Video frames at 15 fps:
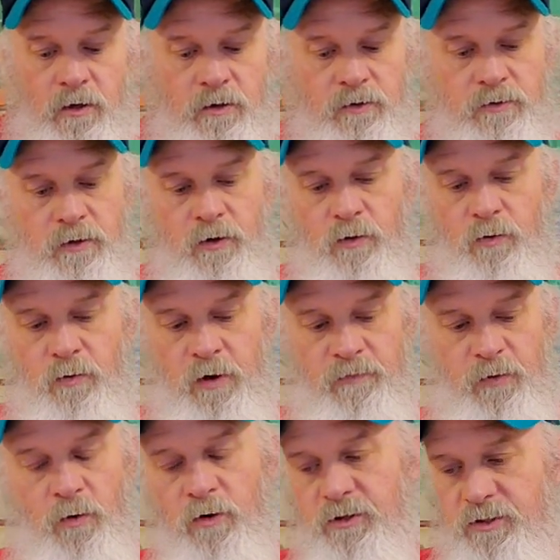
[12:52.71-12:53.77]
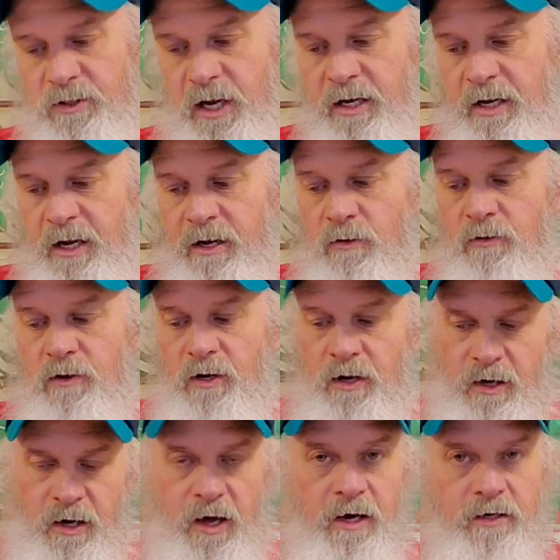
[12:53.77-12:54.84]
So if you want to stay down,
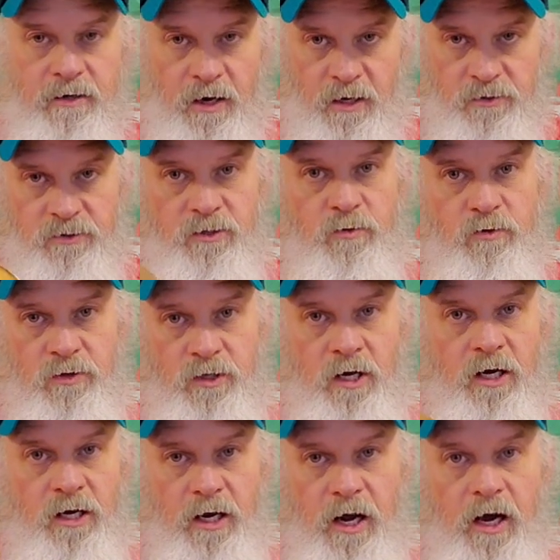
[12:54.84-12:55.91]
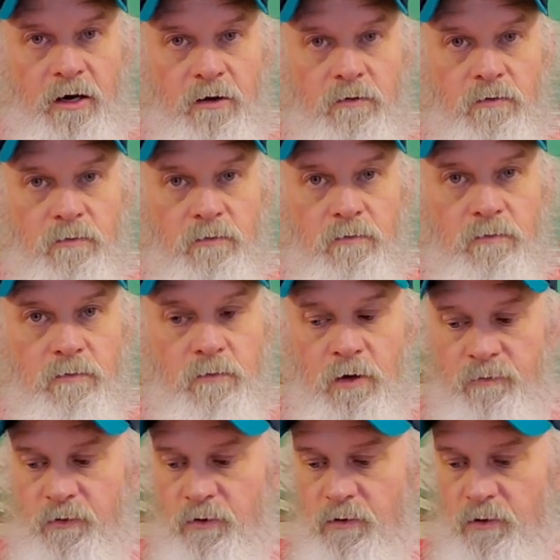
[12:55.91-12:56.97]
I stick with the Indiana.
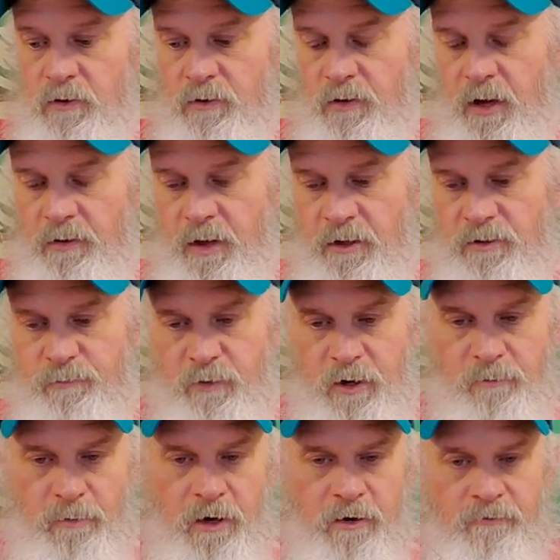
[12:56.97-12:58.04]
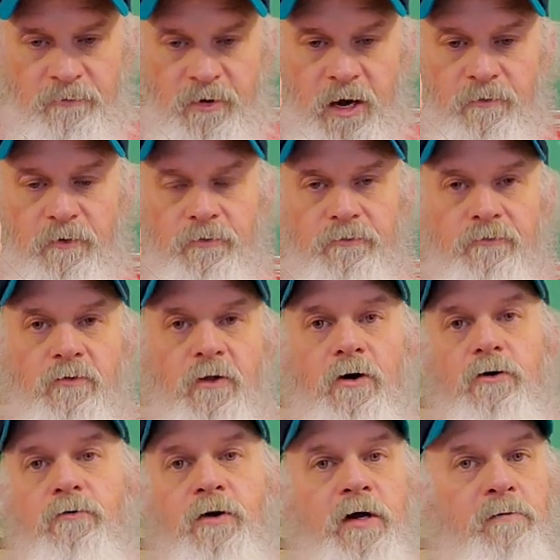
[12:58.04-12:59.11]
That's probably my favorite
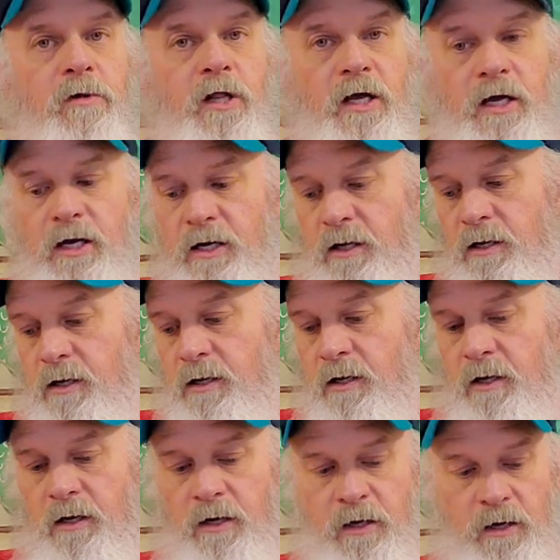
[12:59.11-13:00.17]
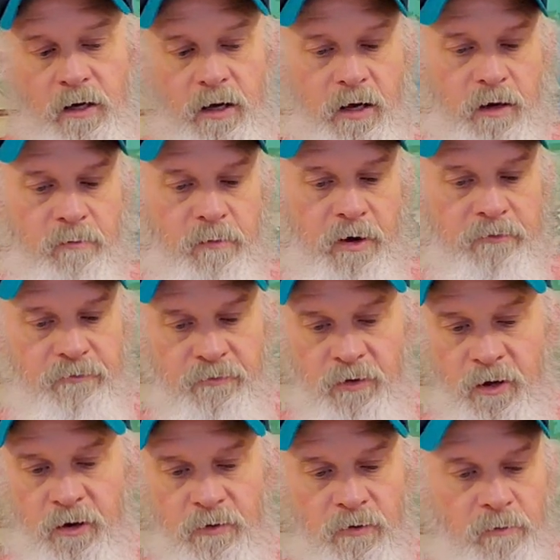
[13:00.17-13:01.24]
fluttering blade. And by
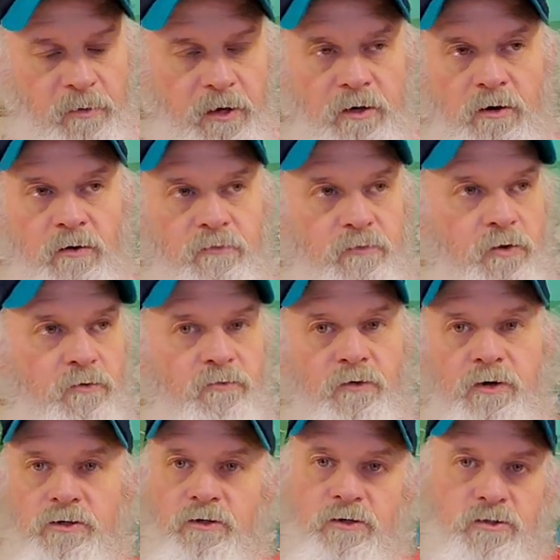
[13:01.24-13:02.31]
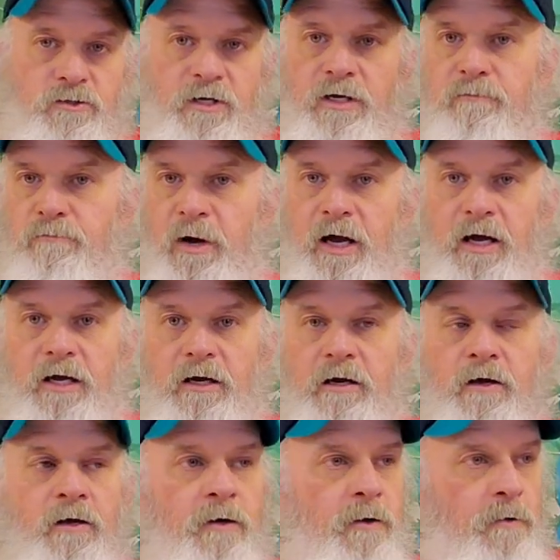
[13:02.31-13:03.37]
flutter, I mean, you know, if you're fishing a steep bank,
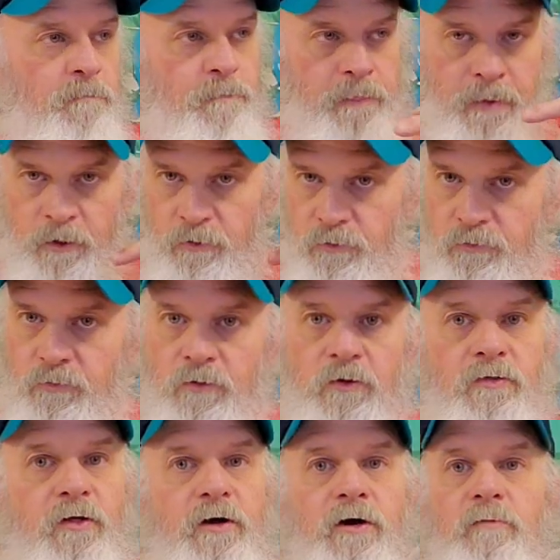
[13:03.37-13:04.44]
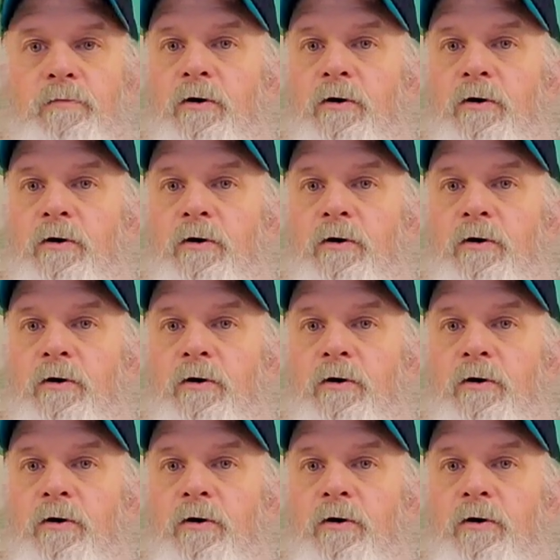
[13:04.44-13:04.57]
you throw the thing up